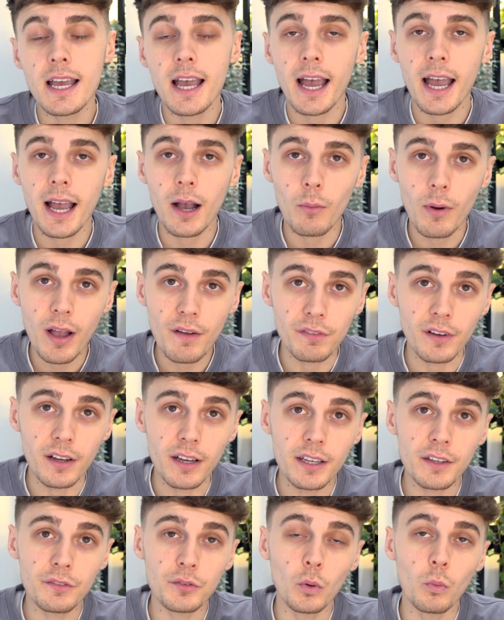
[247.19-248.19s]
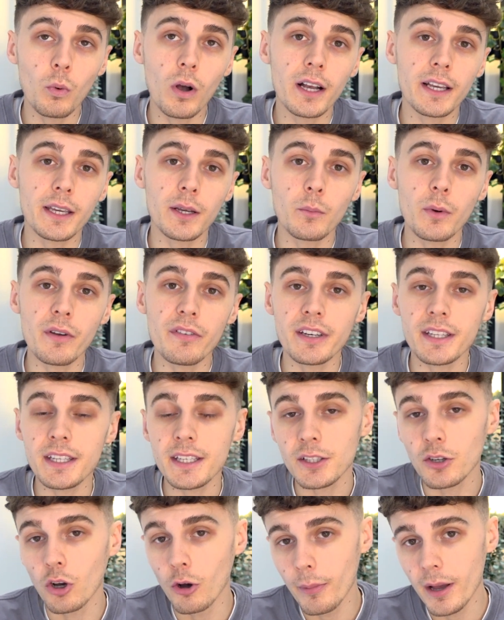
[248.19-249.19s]
However, if you're working with an
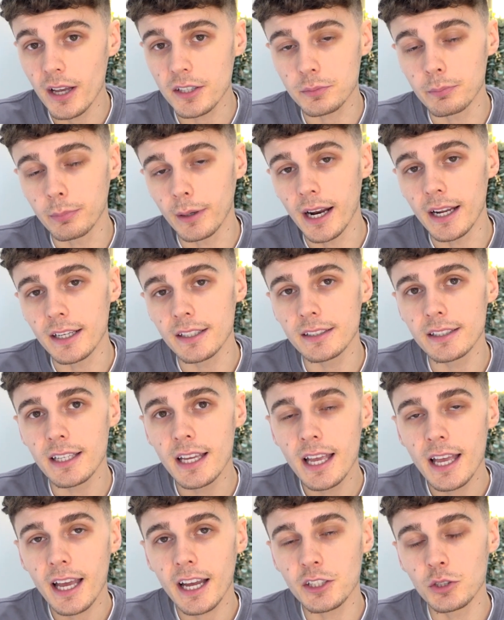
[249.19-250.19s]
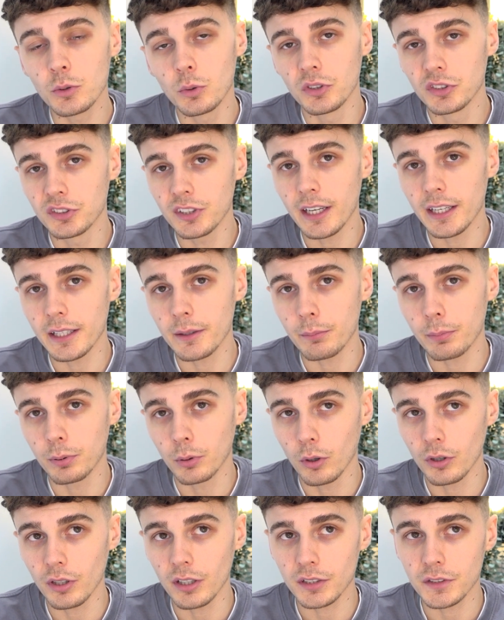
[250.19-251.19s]
e-commerce brand and you're selling
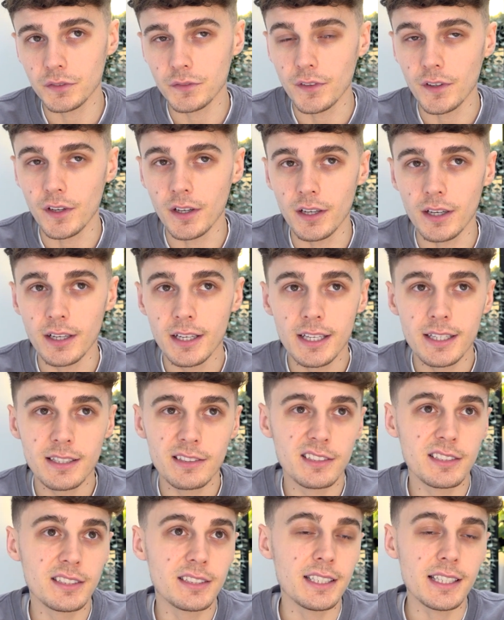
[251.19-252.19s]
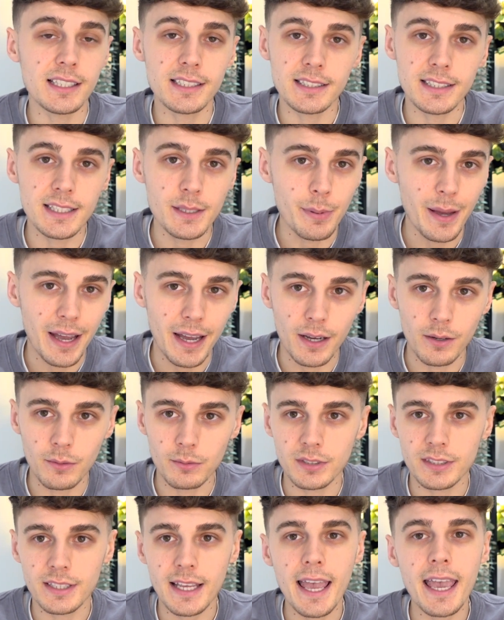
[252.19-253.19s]
products for £60,
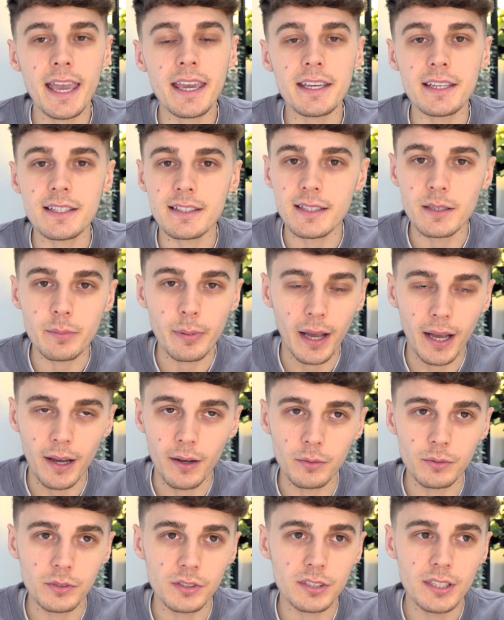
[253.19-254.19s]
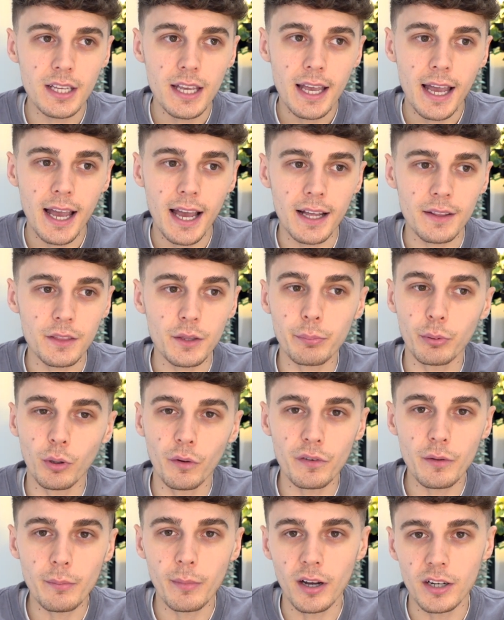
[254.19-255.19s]
£80, and the
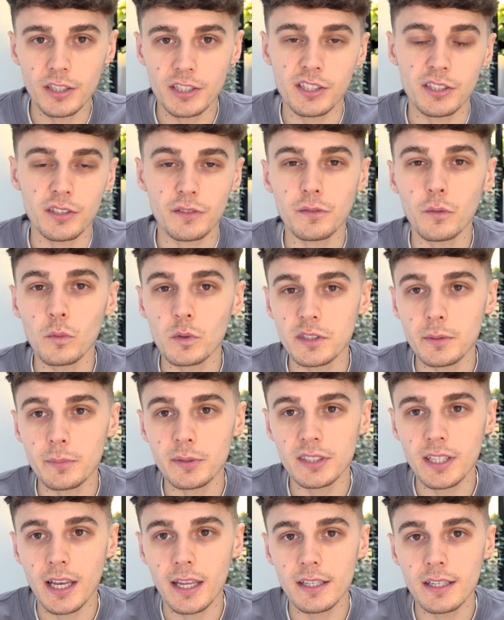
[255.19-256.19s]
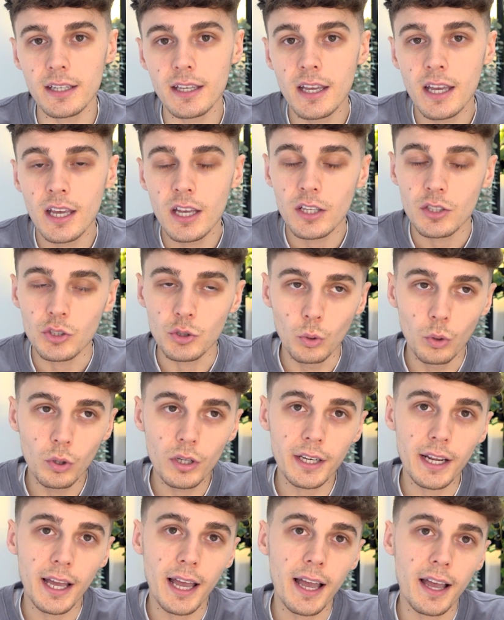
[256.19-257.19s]
profit margins are 40%, you're
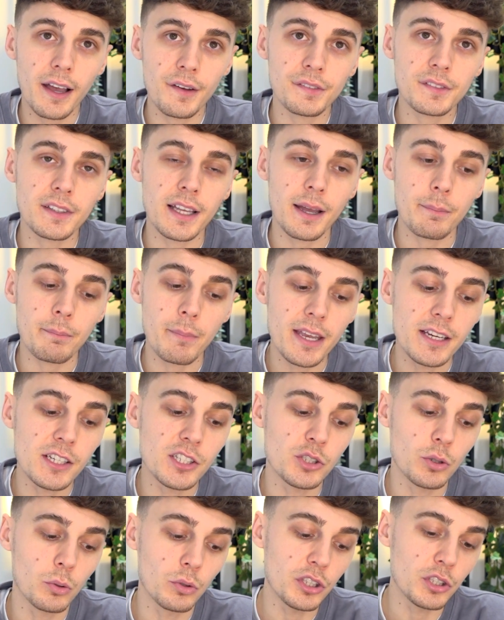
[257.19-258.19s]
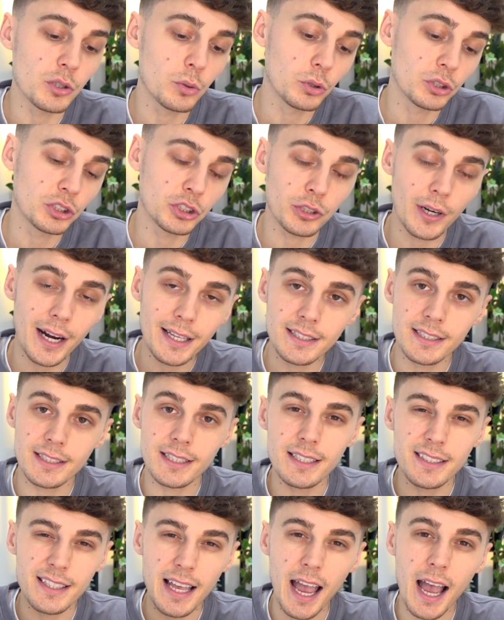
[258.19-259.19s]
going to have to make sure that your
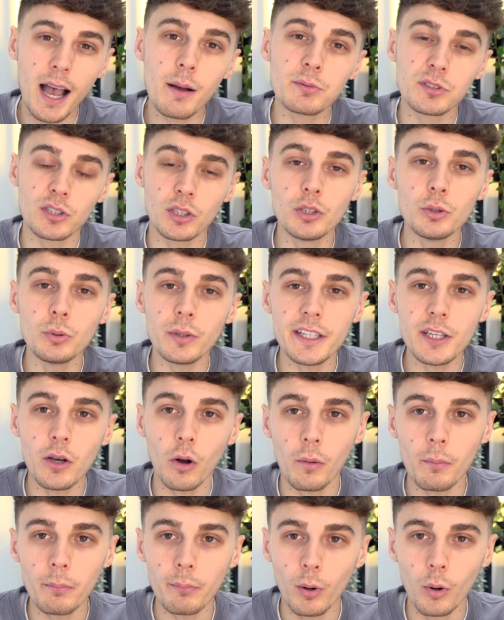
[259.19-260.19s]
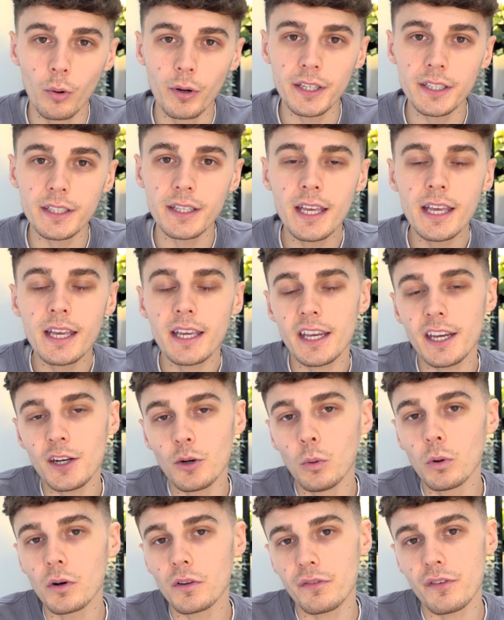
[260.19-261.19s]
strategy is absolutely on point in
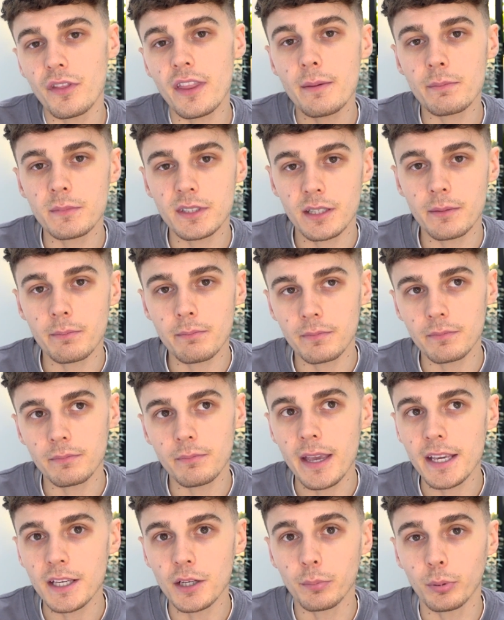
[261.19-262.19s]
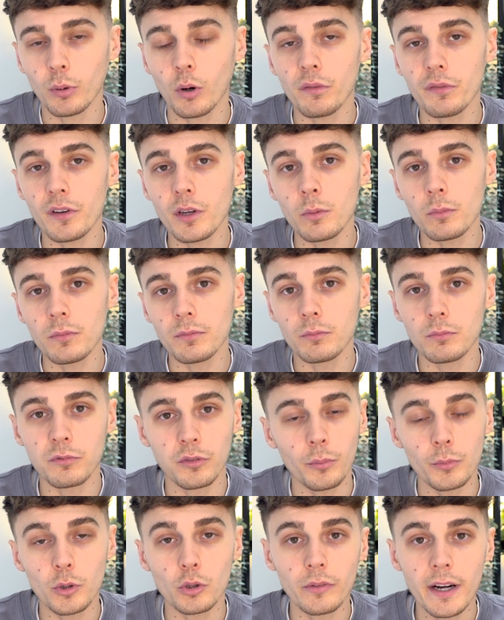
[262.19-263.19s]
order for them to make a profit
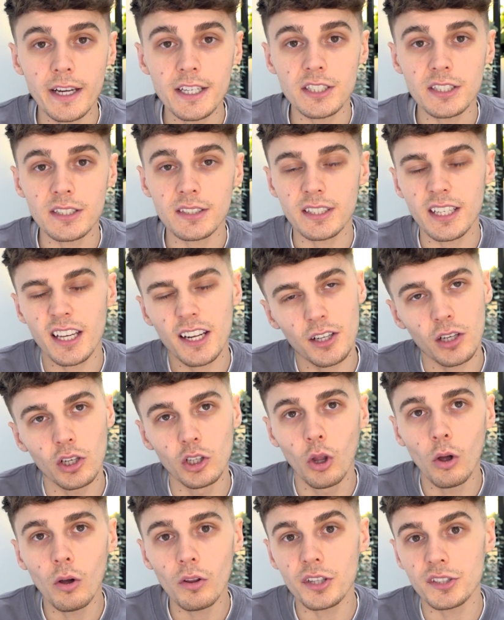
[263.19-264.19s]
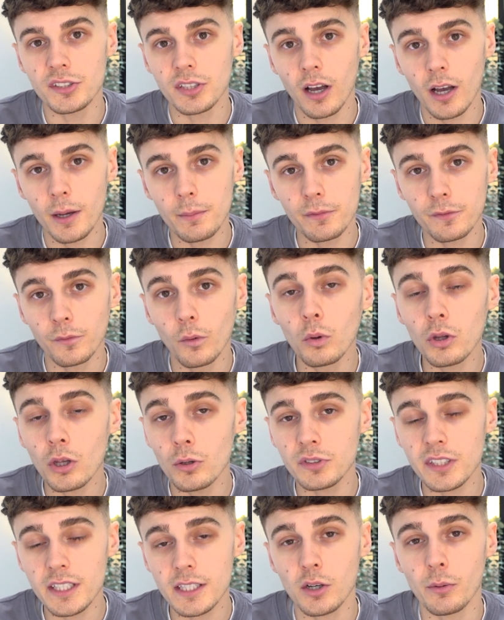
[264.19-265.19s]
from your agency. And a lot of the time, for
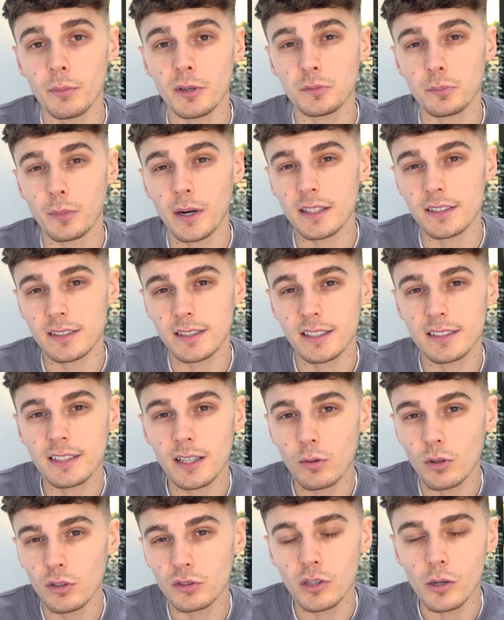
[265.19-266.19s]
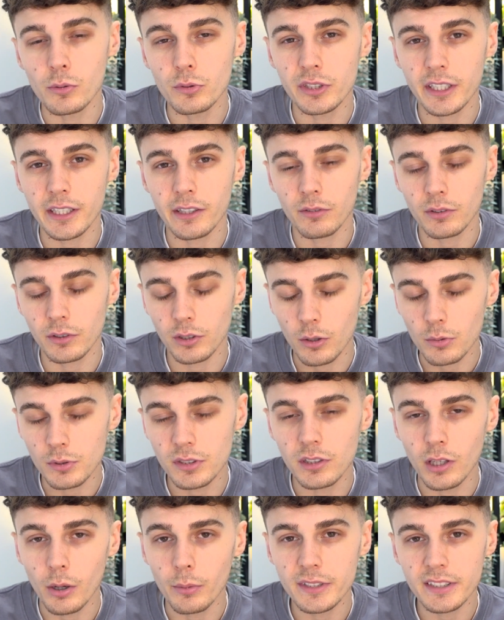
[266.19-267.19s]
those e-commerce brands that sell those lower
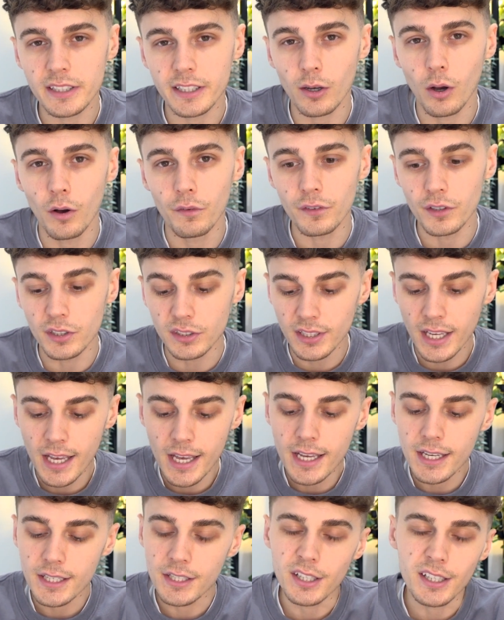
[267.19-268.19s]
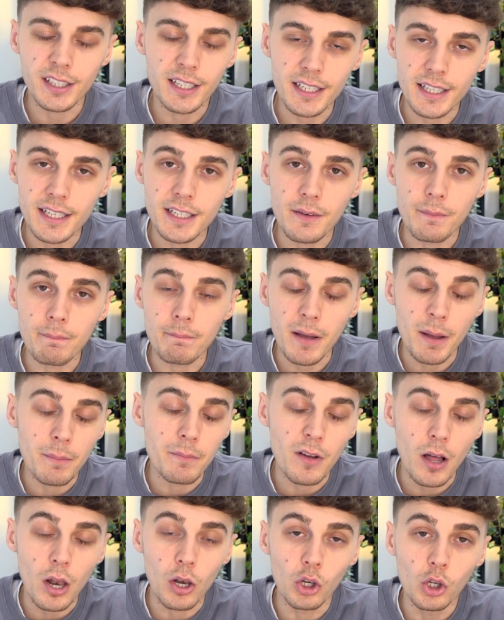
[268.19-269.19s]
ticket offers, you're going to need
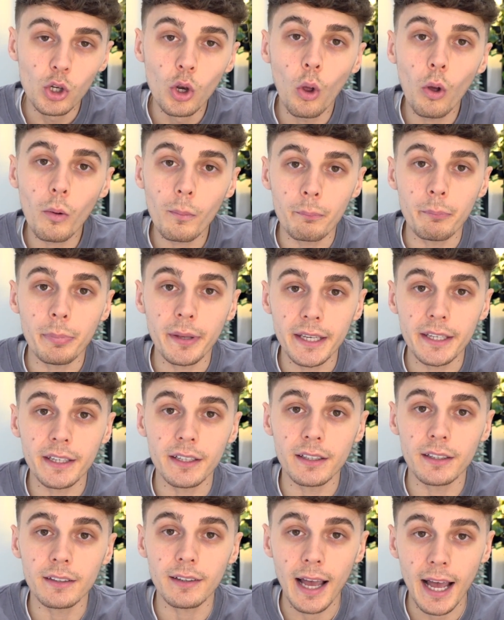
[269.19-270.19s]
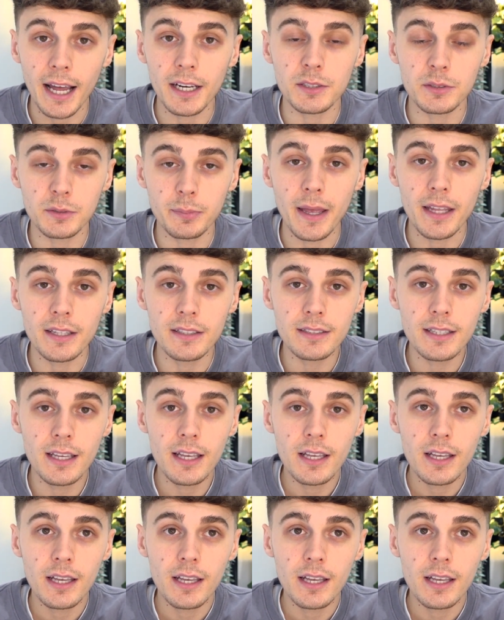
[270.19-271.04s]
a lot bigger ad spend.